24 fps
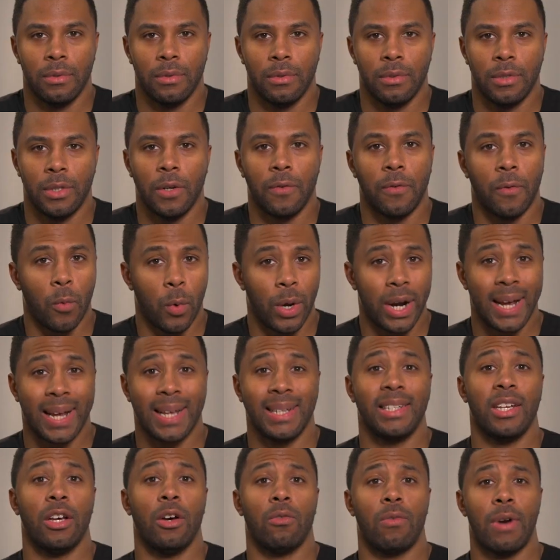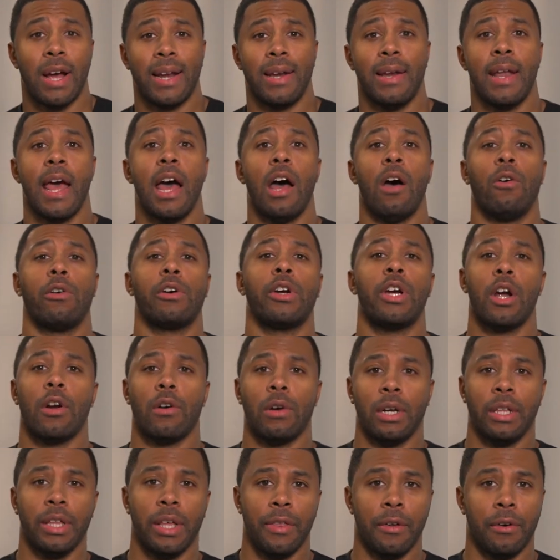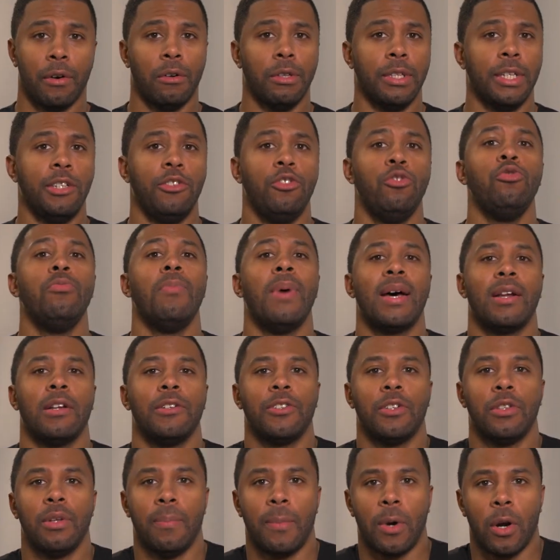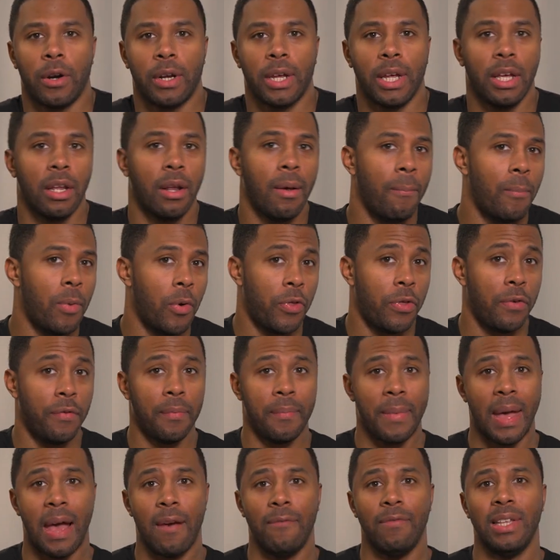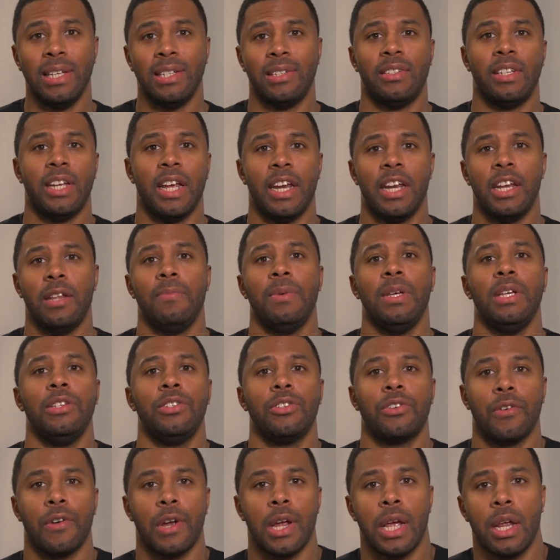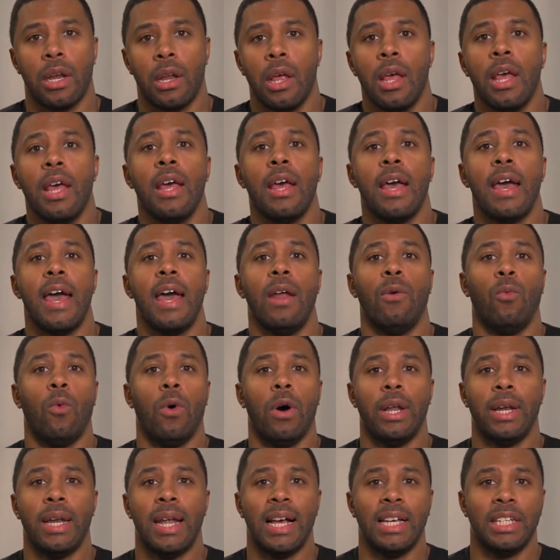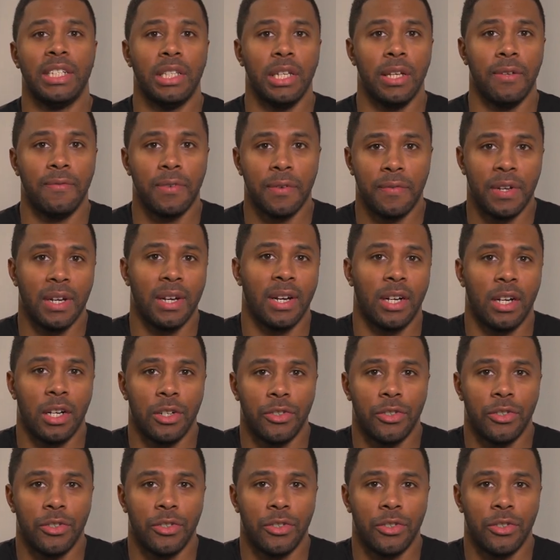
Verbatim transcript: So from what I can tell right now, currently there are only two models on the market. Both of them have this ten eighty p screen, and one has the fifty-nine